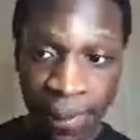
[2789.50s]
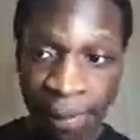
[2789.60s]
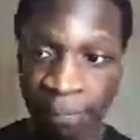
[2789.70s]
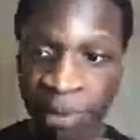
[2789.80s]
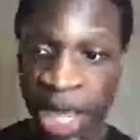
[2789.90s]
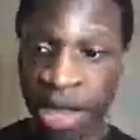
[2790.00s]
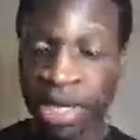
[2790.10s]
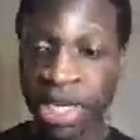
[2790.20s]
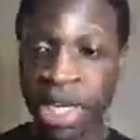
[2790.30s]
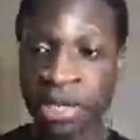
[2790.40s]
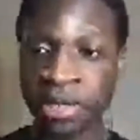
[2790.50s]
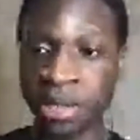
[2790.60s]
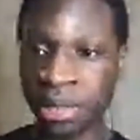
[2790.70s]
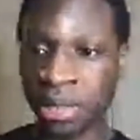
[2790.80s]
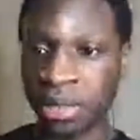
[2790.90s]
How can I
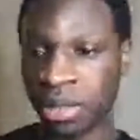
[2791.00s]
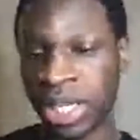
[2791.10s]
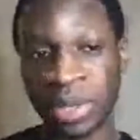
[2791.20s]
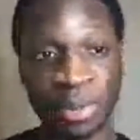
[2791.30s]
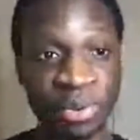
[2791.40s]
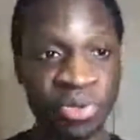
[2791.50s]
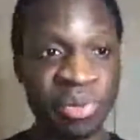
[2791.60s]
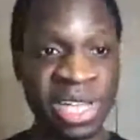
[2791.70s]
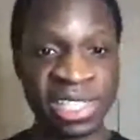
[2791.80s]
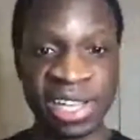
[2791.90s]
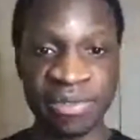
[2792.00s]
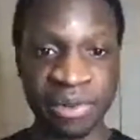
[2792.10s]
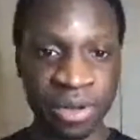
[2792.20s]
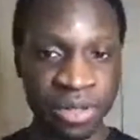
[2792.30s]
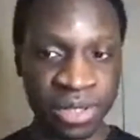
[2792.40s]
improve myself all
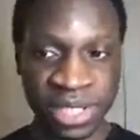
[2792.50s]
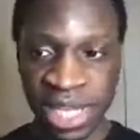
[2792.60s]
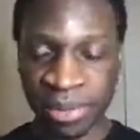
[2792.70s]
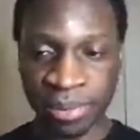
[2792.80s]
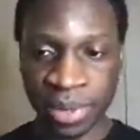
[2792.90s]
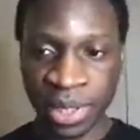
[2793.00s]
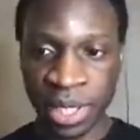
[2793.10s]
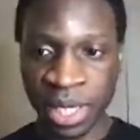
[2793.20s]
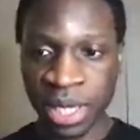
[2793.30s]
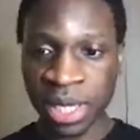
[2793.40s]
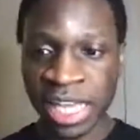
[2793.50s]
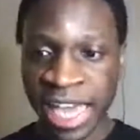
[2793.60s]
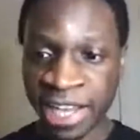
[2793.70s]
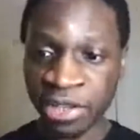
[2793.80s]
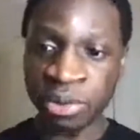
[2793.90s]
the time?
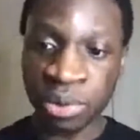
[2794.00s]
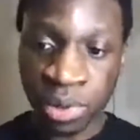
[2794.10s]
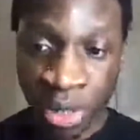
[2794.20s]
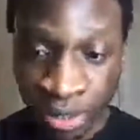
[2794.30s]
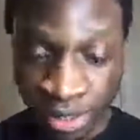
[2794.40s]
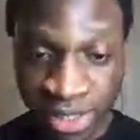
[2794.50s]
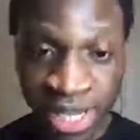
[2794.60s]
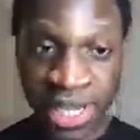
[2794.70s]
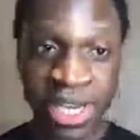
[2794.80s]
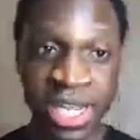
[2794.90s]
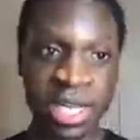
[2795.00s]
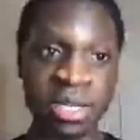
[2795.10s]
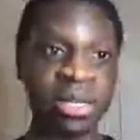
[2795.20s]
And you will understand that